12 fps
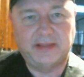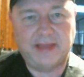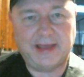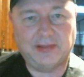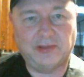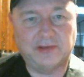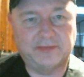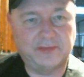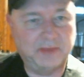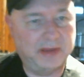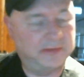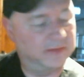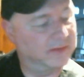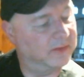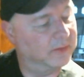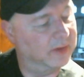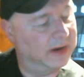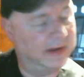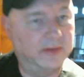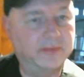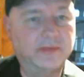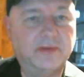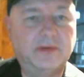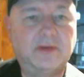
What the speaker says: that looks symmetrical where it goes, right?